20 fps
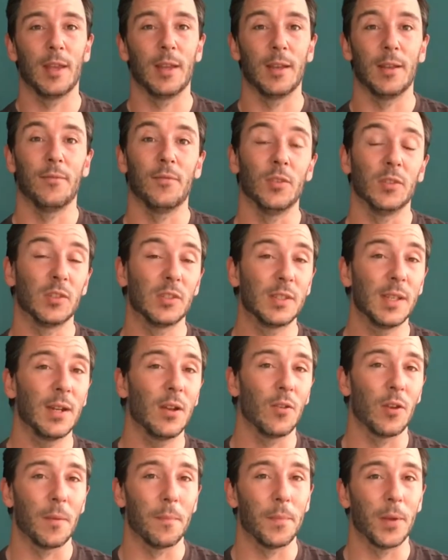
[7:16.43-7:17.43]
And if you're still
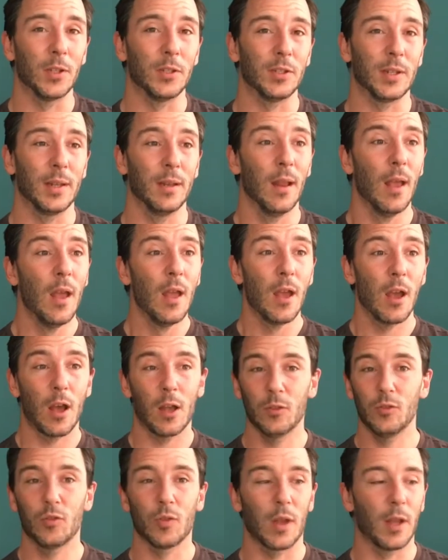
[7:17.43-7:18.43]
on a budget,
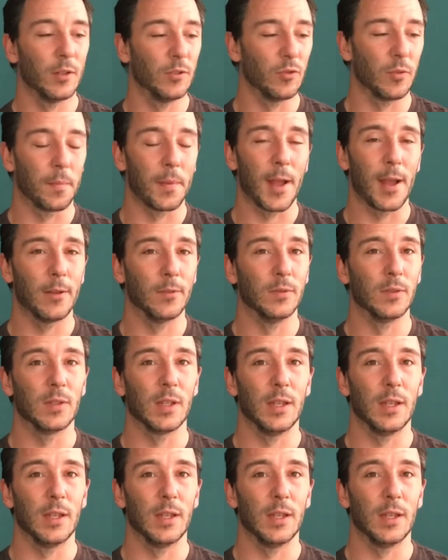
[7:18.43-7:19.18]
under £100